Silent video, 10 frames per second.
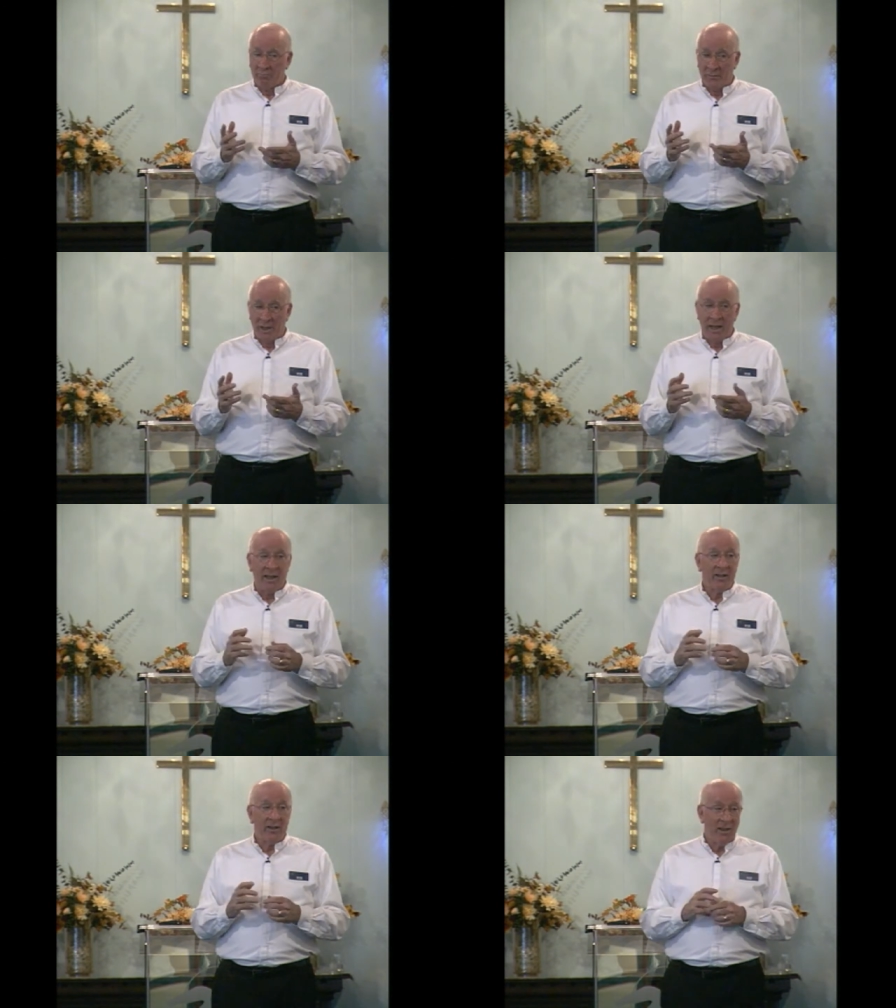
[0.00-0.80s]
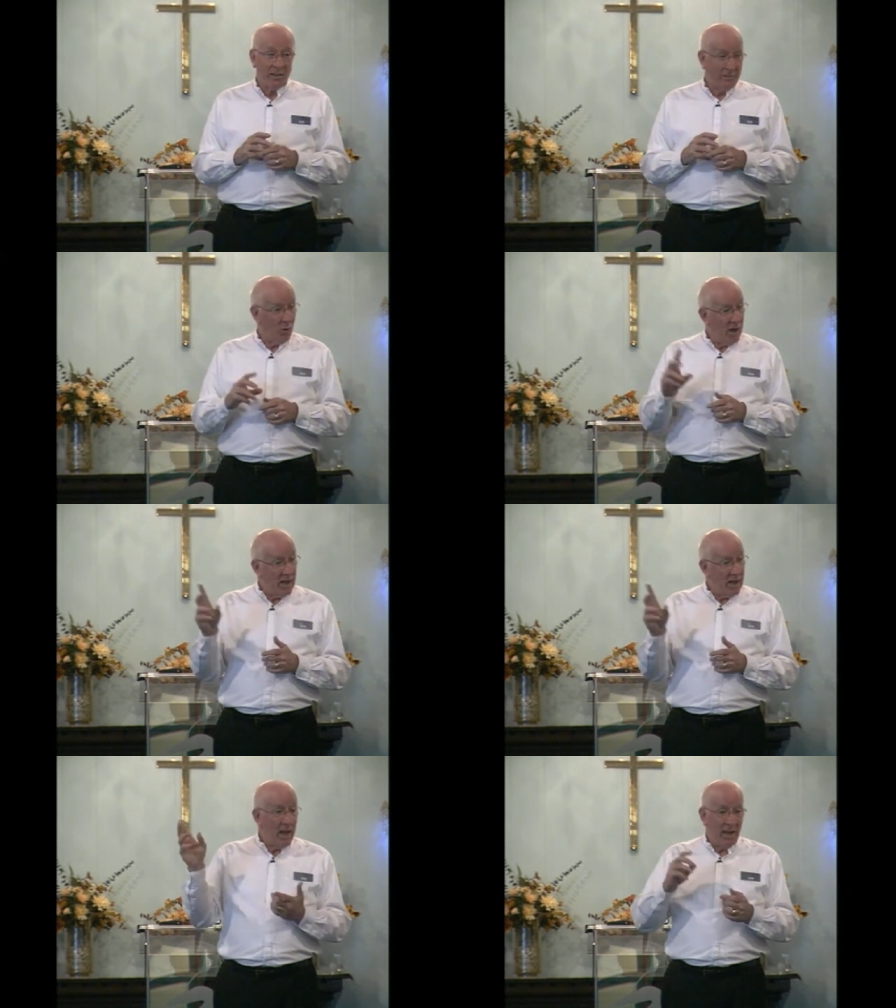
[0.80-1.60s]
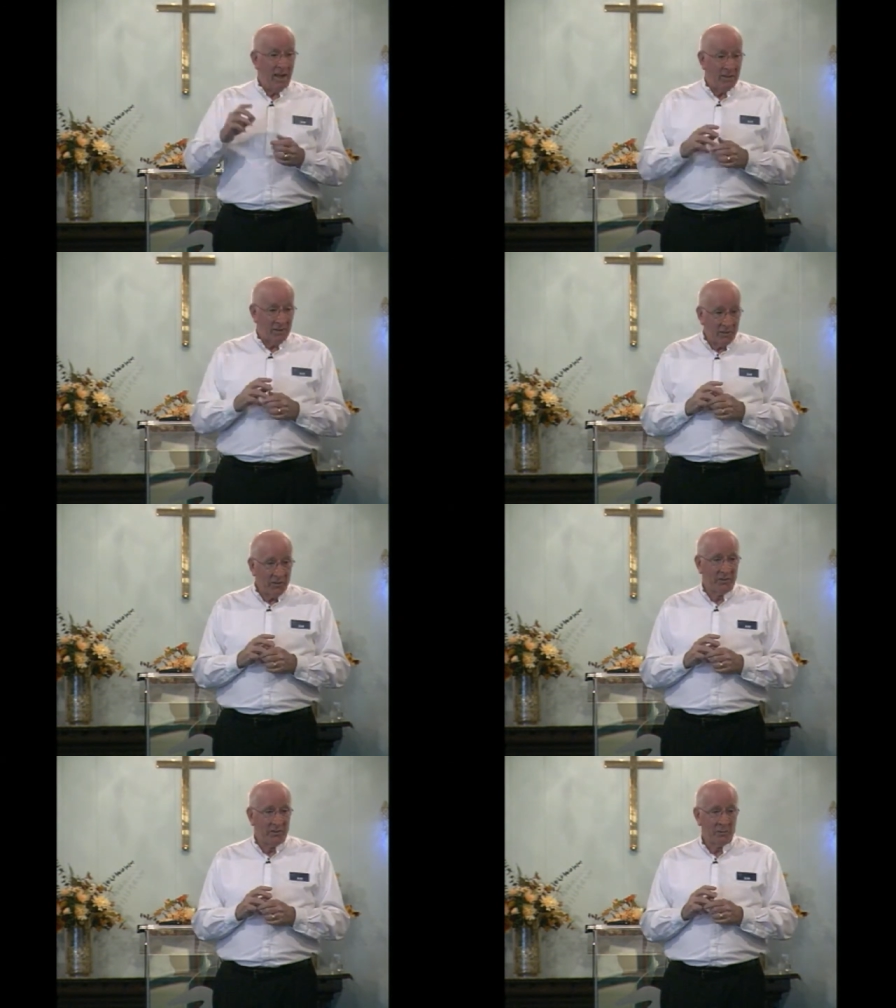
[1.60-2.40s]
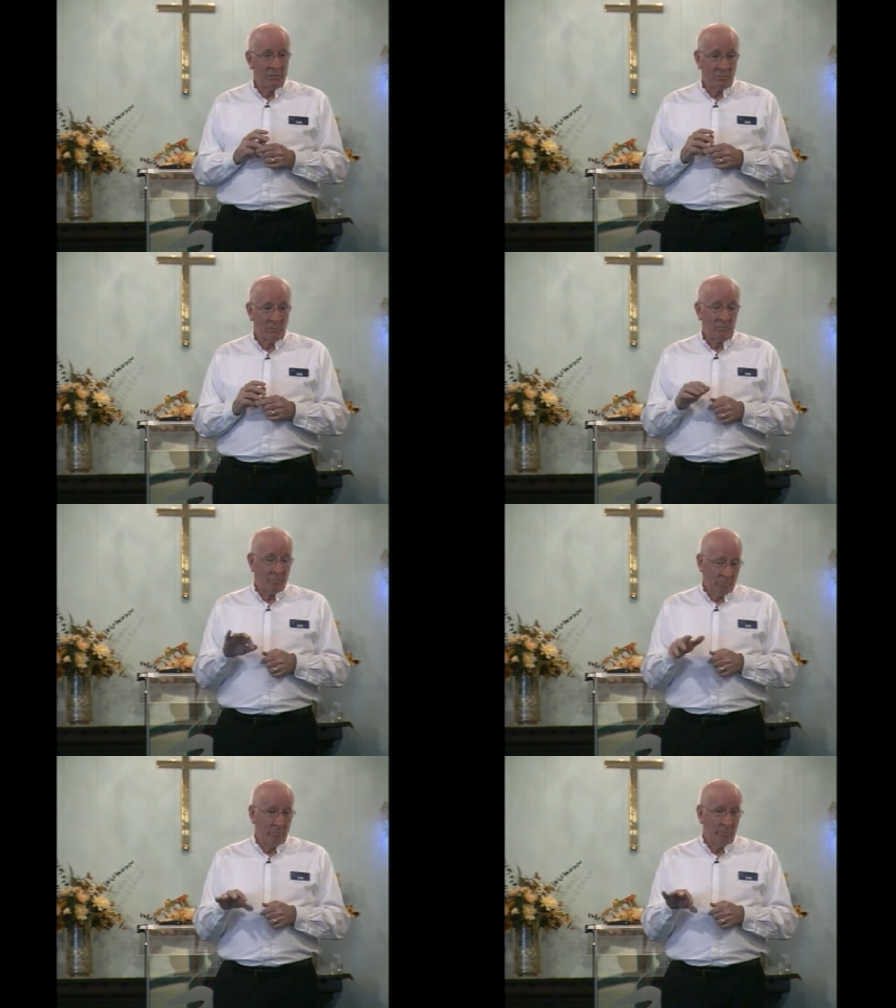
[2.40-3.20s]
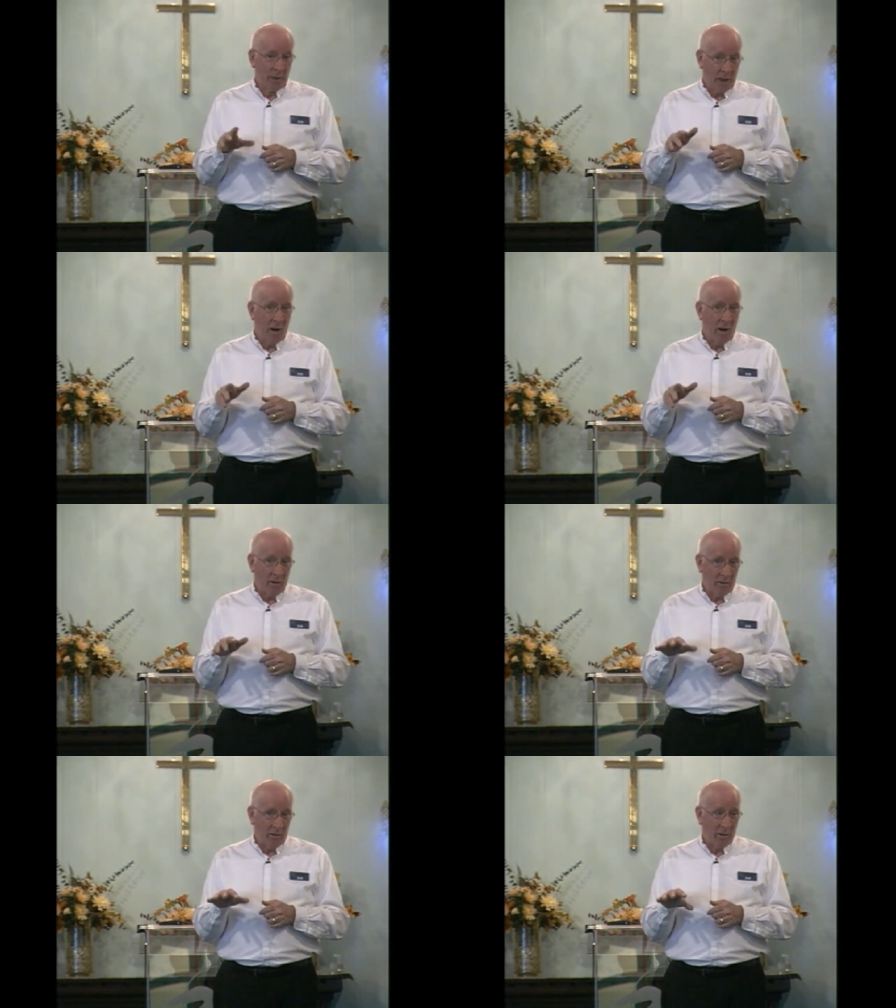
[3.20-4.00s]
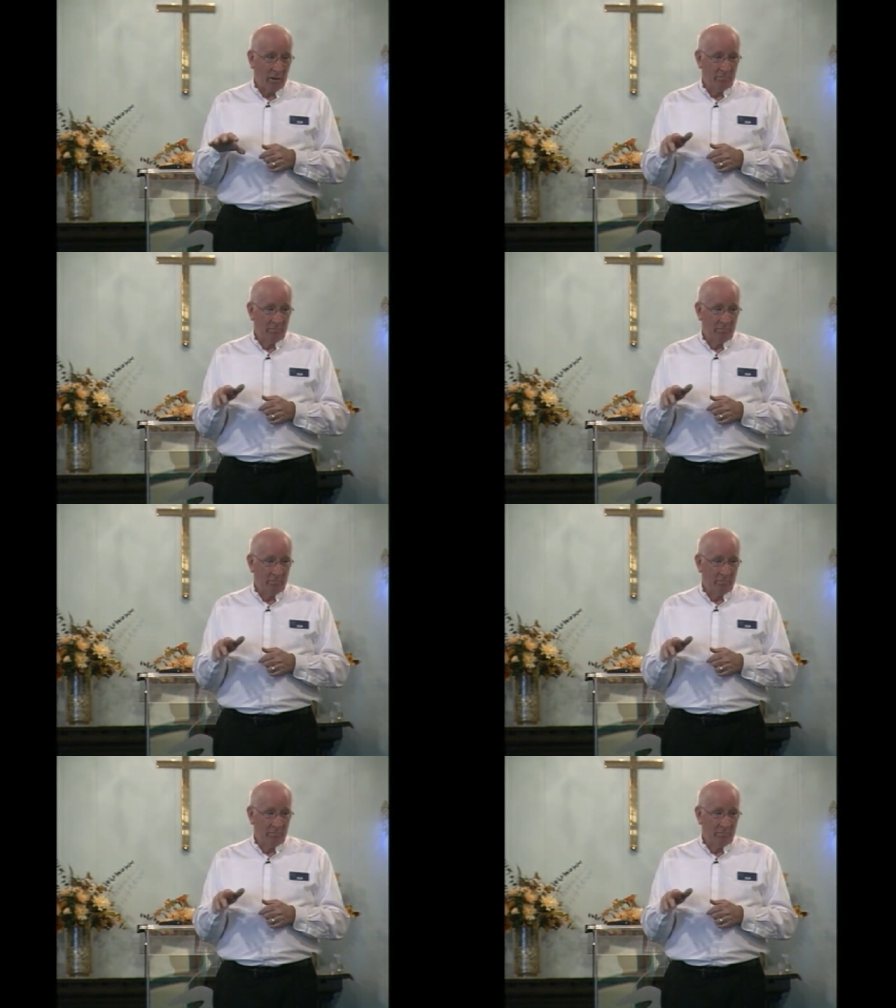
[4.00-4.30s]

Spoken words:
King David, great king, played around a little,